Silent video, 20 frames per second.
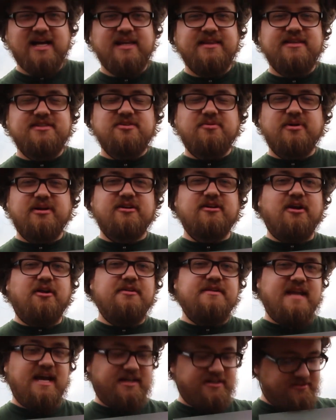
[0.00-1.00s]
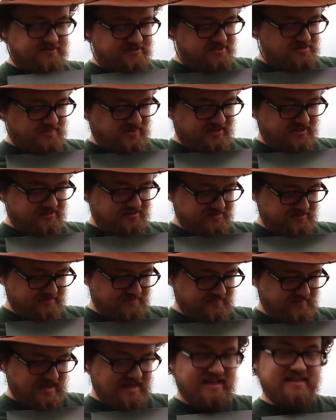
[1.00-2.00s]
These are what are called nectar spurs,
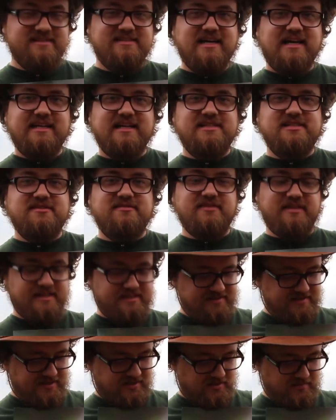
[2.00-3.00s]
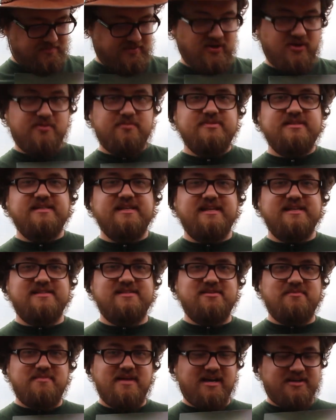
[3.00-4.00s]
and inside each of these little bulbs is
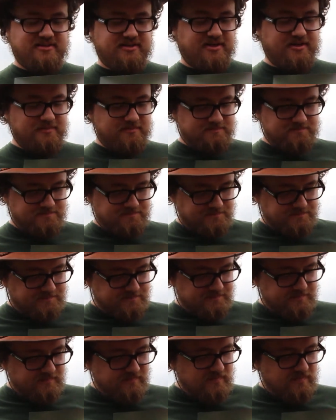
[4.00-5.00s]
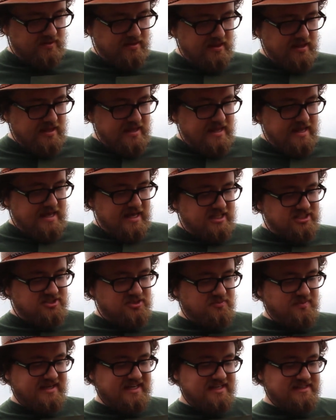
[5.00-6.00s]
some nectar. And
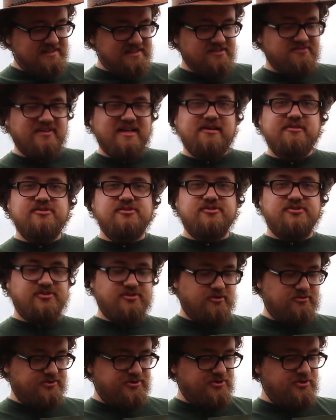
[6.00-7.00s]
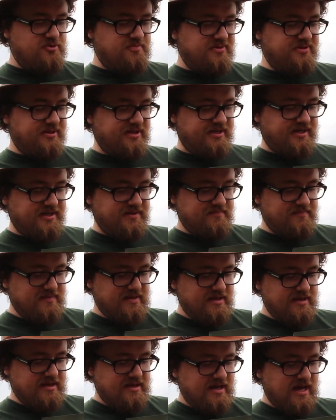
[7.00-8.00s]
so because these flowers are so tubular,
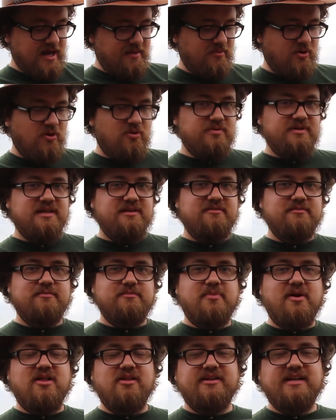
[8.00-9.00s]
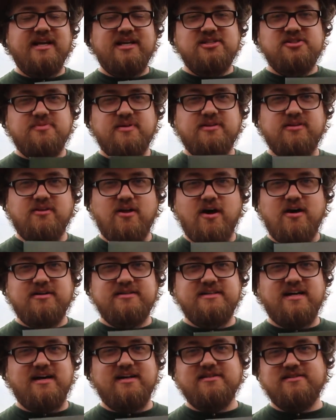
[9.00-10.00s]
only pollinators with
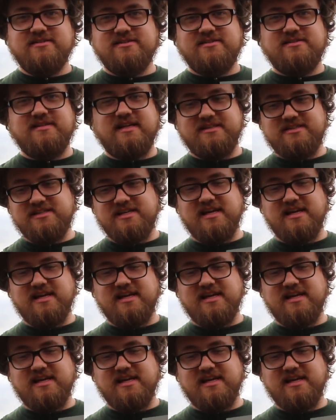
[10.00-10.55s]
long tongues, such